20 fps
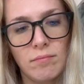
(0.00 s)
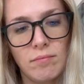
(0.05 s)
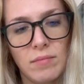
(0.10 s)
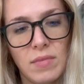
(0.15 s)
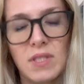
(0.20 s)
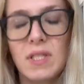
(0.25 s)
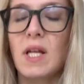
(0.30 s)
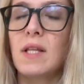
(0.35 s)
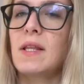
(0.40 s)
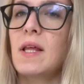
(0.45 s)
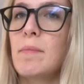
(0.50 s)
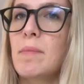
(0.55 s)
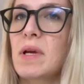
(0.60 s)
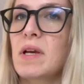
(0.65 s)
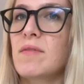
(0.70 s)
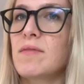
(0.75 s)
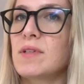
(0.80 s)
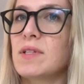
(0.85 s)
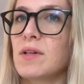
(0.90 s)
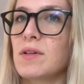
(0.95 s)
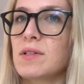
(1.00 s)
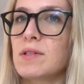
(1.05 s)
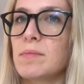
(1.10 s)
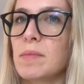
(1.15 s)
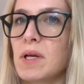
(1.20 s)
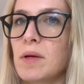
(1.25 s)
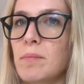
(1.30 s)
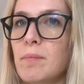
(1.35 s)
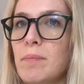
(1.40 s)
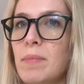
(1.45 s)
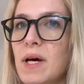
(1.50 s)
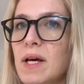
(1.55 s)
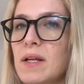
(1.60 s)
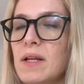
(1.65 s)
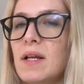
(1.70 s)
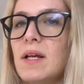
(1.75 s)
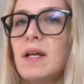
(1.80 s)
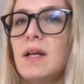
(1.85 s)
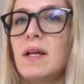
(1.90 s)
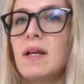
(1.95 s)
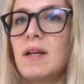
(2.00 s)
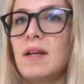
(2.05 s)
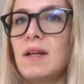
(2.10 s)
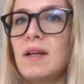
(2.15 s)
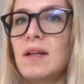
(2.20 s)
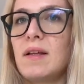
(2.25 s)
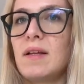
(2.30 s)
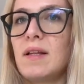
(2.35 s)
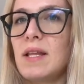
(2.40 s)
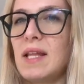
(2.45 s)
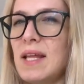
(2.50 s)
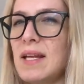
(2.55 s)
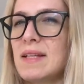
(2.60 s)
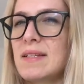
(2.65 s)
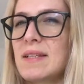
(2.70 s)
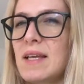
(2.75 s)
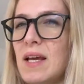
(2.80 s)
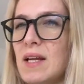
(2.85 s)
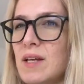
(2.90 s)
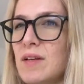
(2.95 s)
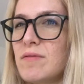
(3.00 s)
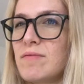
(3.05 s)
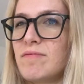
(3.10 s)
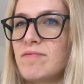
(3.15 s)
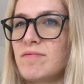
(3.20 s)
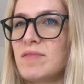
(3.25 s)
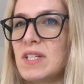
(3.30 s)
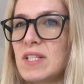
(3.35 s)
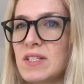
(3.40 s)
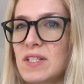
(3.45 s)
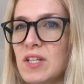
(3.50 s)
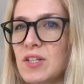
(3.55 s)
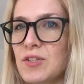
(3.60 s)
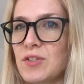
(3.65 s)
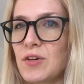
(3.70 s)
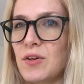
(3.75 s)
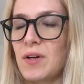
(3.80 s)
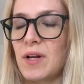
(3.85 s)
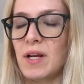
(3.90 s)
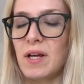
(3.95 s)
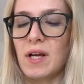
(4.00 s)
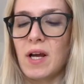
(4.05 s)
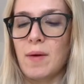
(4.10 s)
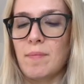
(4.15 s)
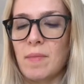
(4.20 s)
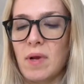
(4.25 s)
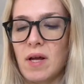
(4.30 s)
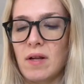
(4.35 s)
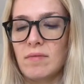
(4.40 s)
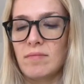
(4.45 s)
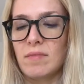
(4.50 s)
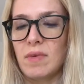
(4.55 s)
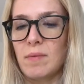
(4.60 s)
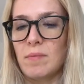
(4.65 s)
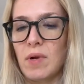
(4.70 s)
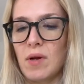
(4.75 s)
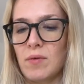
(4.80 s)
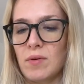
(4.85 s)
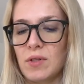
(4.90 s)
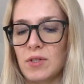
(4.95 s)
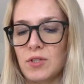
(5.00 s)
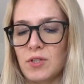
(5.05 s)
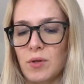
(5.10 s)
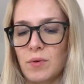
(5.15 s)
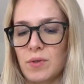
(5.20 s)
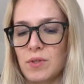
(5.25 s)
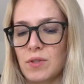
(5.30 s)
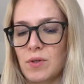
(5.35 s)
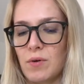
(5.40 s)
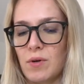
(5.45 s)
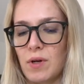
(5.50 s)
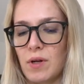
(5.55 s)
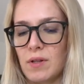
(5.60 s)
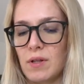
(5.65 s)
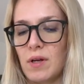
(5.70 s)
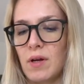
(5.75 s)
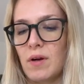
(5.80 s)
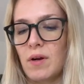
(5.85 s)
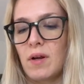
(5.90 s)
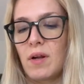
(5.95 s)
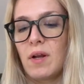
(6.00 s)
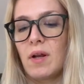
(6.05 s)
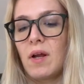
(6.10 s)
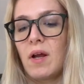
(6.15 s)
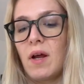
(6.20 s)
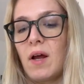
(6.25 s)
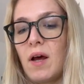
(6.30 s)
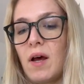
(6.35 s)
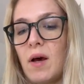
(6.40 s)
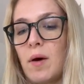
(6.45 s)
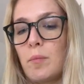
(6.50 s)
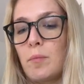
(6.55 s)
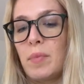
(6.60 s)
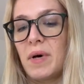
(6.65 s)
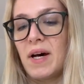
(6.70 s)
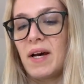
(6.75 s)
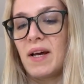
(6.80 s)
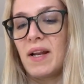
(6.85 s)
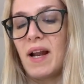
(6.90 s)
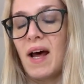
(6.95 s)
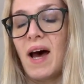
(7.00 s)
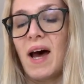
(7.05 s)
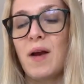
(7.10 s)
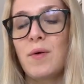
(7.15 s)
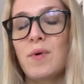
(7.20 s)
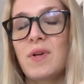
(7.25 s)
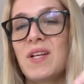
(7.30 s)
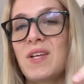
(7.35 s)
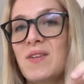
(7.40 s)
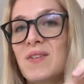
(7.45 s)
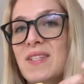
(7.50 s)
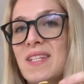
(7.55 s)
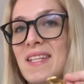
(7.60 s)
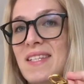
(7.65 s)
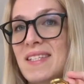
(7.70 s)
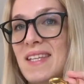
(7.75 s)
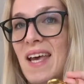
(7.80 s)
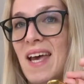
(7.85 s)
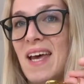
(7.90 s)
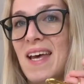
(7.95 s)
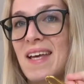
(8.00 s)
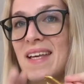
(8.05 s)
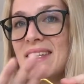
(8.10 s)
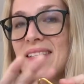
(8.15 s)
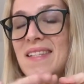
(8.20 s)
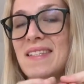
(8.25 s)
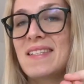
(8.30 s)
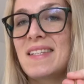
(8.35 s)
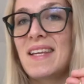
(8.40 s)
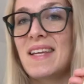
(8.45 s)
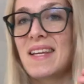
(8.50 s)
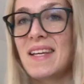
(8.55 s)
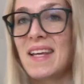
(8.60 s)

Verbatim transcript: It's not that big of a deal to me, but that is kind of disconcerting. I'm not, I'm not really sure what's going on there, but I would use this as